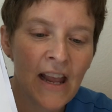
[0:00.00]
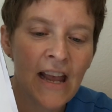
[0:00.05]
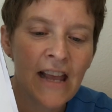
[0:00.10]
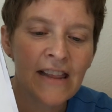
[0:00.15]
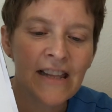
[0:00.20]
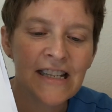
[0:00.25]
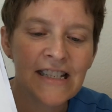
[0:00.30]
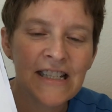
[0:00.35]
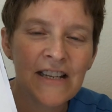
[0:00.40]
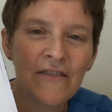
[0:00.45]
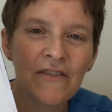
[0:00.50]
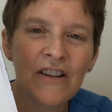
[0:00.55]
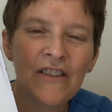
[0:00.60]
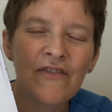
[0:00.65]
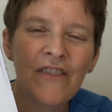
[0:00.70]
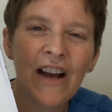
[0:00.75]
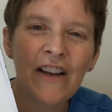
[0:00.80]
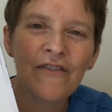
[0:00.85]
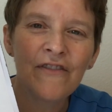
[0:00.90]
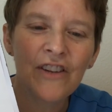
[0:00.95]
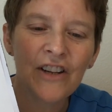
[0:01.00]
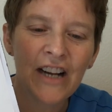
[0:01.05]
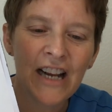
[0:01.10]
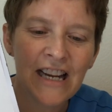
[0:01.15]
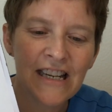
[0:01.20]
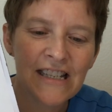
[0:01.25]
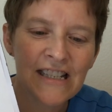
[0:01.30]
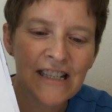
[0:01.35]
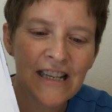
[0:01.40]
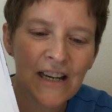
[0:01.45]
That 75-foot
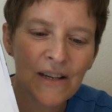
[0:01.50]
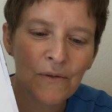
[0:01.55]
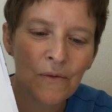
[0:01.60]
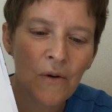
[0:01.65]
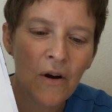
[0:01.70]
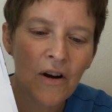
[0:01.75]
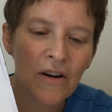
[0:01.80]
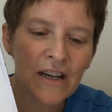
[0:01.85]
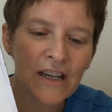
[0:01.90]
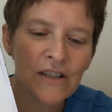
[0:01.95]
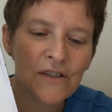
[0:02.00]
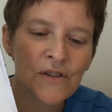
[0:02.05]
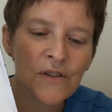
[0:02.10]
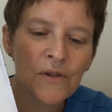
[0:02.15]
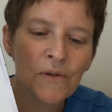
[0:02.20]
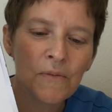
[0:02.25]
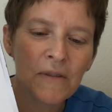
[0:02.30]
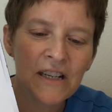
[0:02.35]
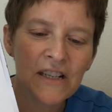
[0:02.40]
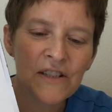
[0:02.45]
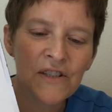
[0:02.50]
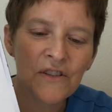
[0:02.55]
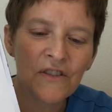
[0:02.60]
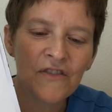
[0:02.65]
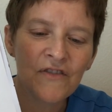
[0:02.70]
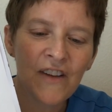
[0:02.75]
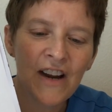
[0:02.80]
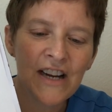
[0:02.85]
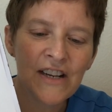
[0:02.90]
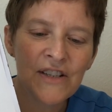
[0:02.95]
handstand walk in 2 minutes or
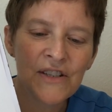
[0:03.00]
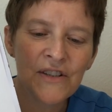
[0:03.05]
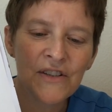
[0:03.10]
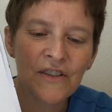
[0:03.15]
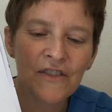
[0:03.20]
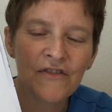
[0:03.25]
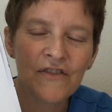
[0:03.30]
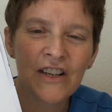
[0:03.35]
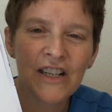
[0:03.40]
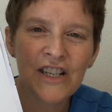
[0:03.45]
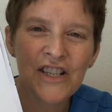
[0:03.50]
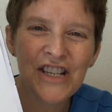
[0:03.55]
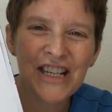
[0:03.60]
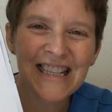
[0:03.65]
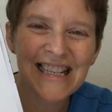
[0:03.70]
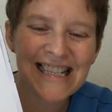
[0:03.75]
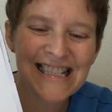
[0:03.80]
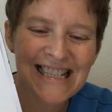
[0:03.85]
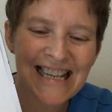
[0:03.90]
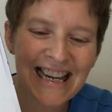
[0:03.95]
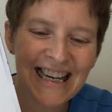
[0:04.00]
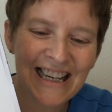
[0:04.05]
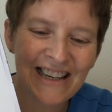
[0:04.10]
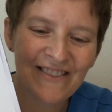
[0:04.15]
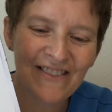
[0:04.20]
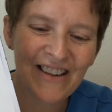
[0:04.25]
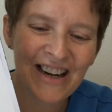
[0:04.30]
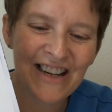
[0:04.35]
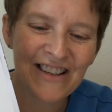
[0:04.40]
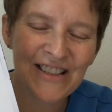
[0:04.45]
faster, finishing the
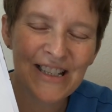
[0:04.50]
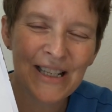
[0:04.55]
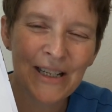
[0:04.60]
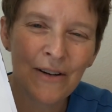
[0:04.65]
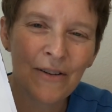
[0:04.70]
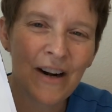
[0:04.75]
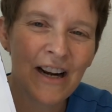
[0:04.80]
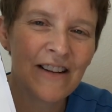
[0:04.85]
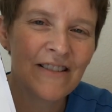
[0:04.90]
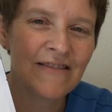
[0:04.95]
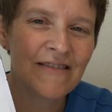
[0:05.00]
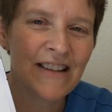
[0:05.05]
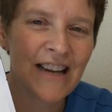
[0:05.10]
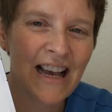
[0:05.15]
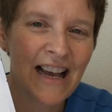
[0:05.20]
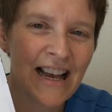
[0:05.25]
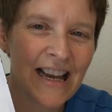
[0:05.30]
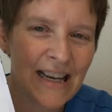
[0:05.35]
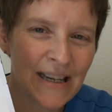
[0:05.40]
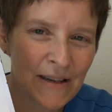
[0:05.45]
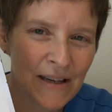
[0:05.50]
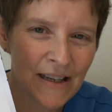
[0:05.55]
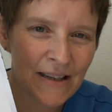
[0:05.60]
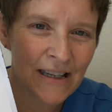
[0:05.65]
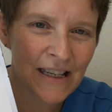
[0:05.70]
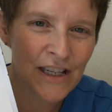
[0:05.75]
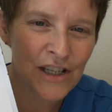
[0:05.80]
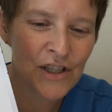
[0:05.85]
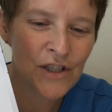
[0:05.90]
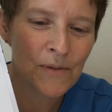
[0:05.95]
second round in around
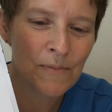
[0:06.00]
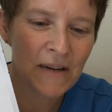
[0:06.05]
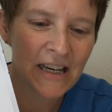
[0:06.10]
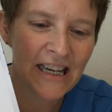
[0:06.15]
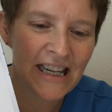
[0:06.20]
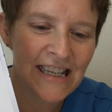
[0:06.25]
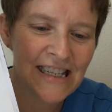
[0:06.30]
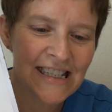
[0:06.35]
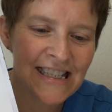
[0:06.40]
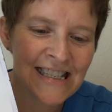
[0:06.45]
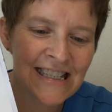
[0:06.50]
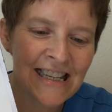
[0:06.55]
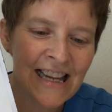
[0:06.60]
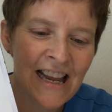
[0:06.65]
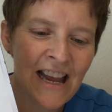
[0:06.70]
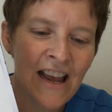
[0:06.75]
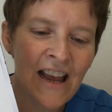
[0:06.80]
9-ish minutes.